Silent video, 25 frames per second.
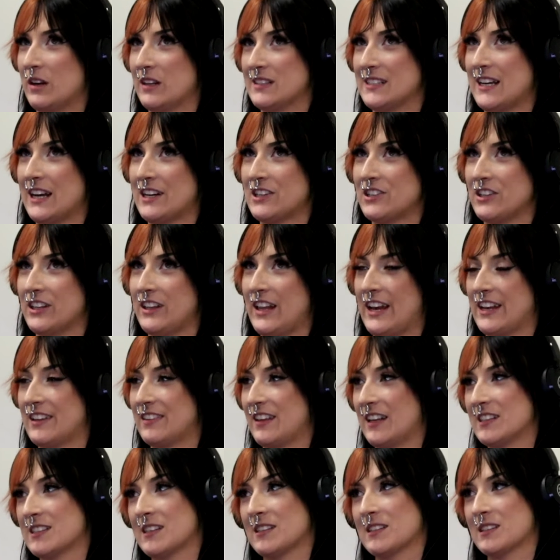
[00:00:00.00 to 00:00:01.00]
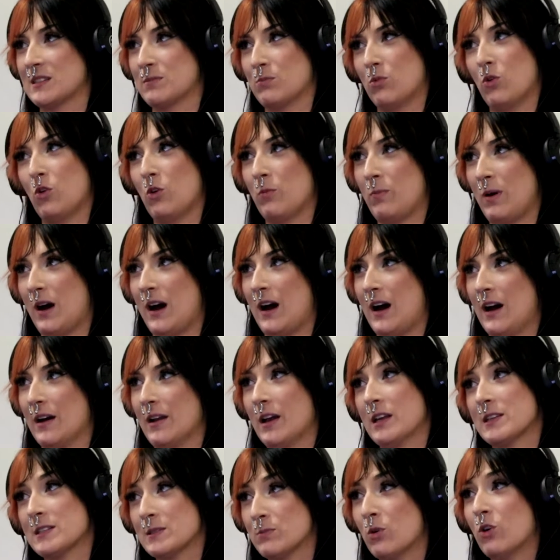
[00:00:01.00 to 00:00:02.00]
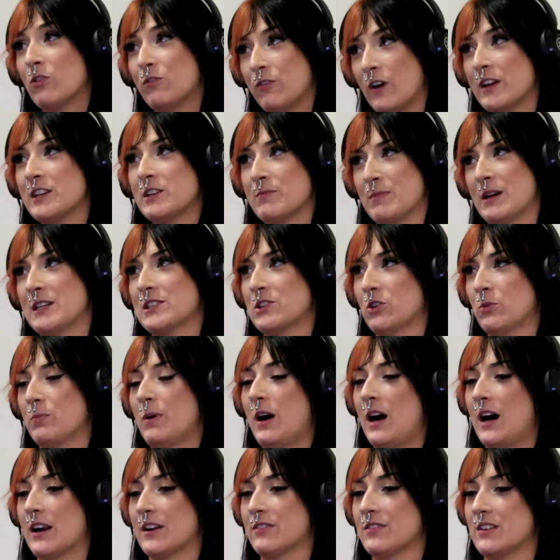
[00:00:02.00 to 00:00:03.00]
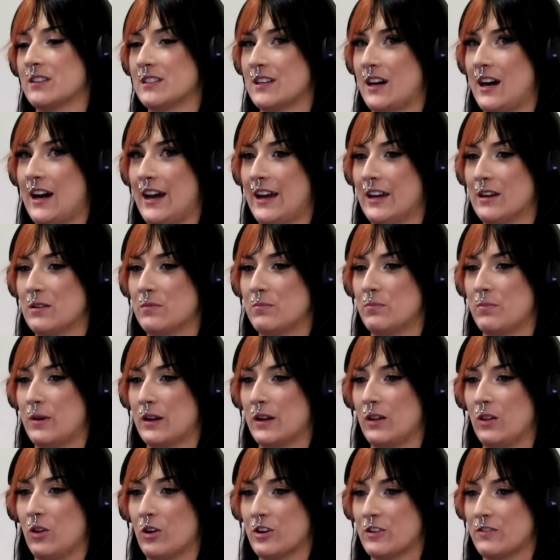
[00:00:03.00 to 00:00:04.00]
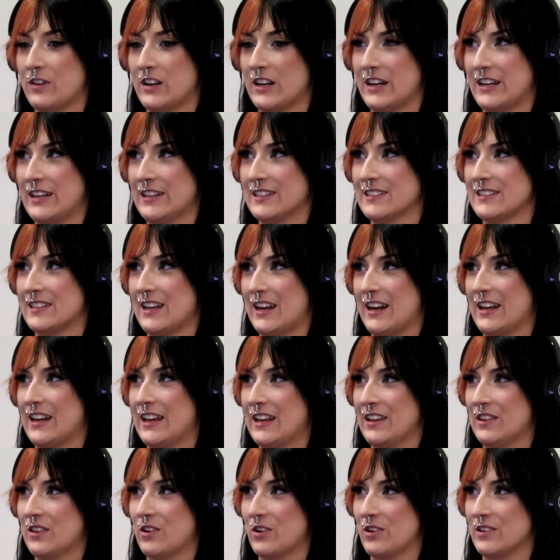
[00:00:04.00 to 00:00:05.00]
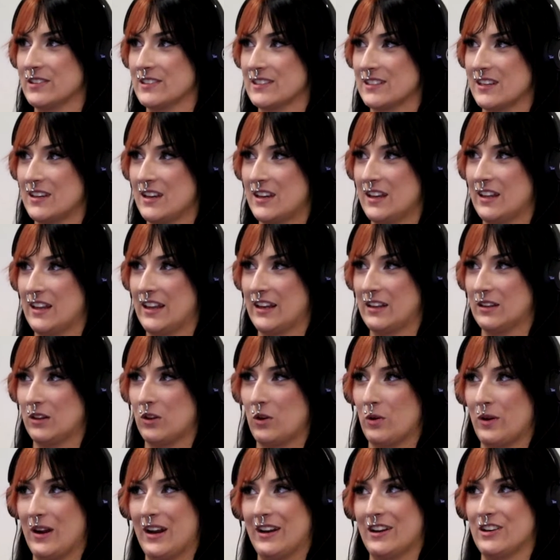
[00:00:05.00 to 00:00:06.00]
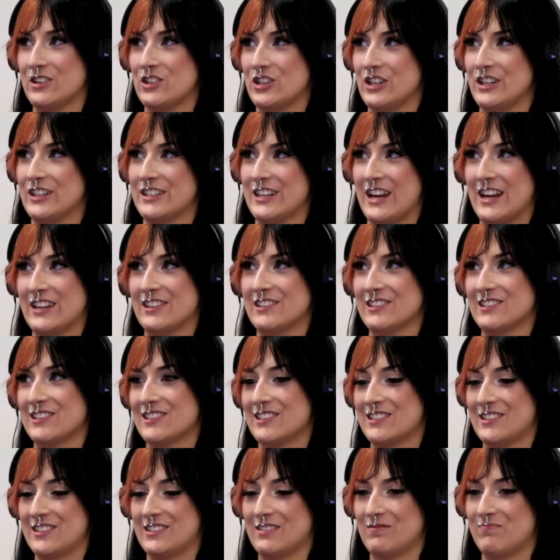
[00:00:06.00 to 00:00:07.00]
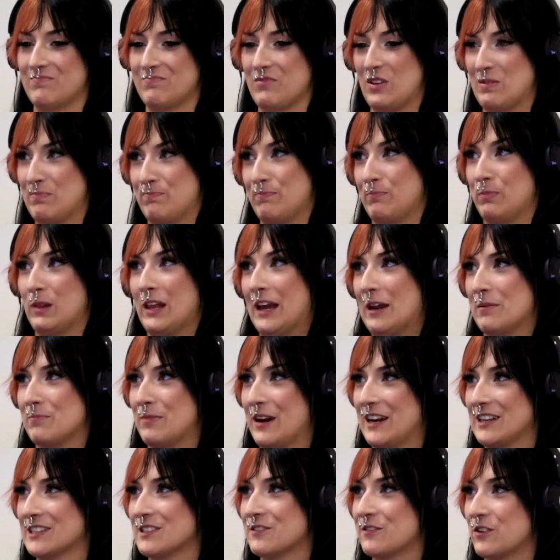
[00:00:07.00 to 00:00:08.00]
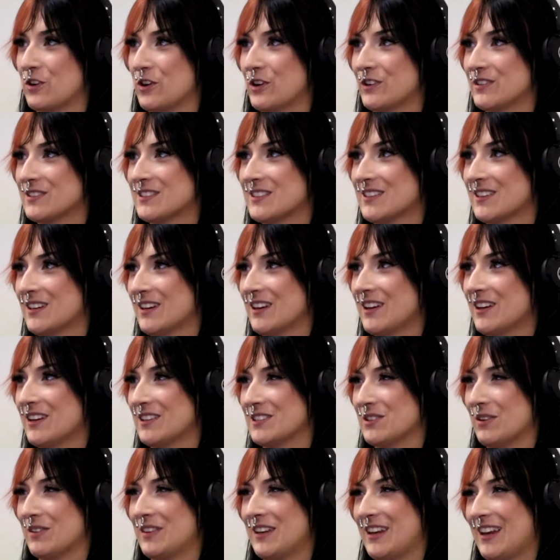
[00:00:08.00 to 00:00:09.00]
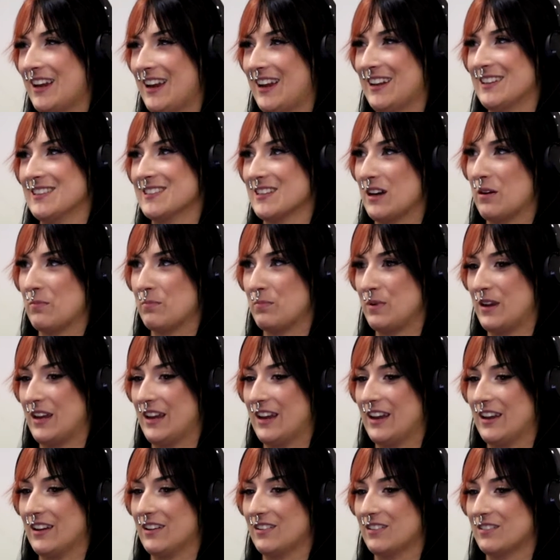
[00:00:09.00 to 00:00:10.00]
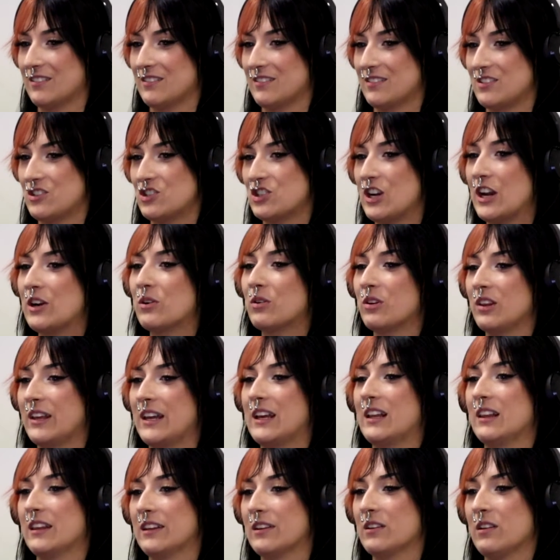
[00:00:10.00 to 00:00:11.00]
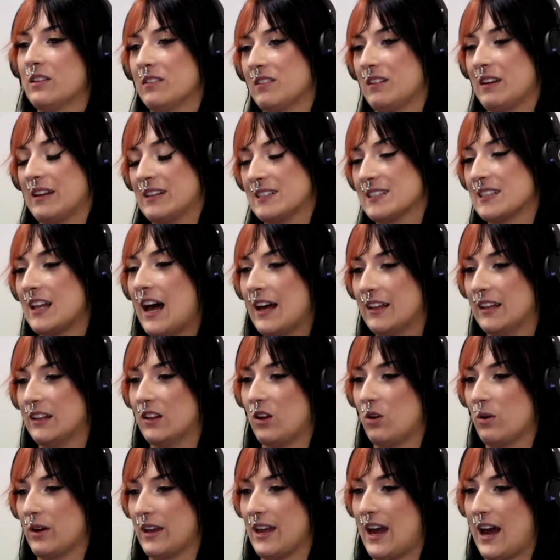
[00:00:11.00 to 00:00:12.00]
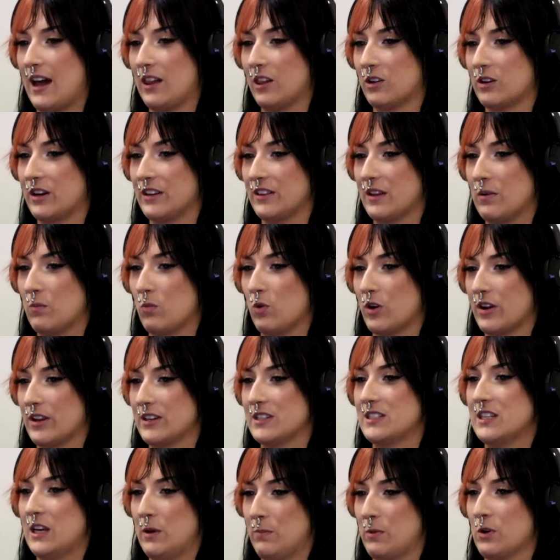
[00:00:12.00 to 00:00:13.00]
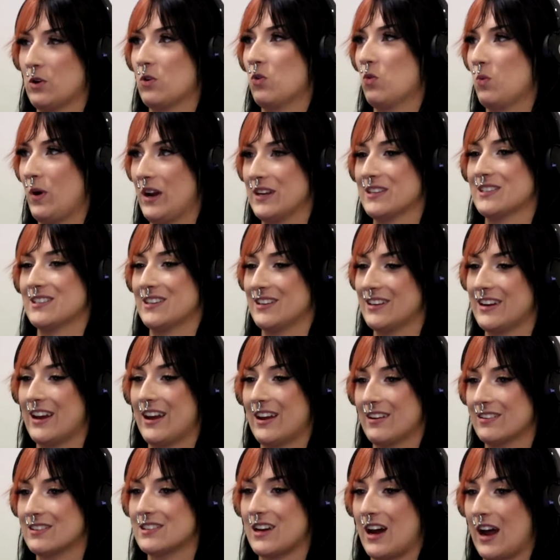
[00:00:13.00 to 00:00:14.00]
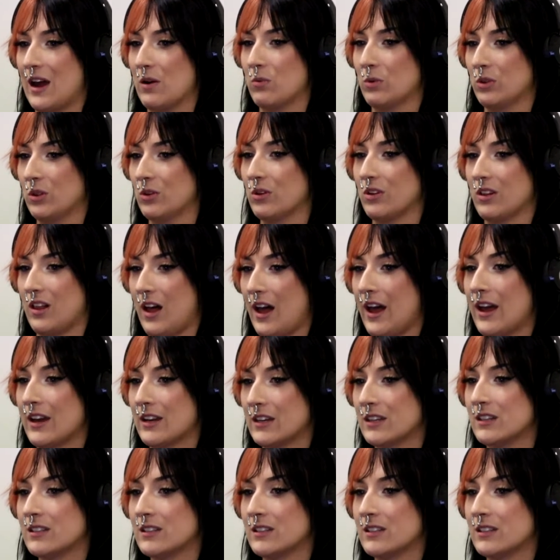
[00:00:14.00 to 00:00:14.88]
But it's actually like that's a small fundamental part of the diet, but a lot of it is getting in those like low energy dense plant-based foods. So I think it ends up being generally like slightly lower calorie than what a typical Western diet would look like.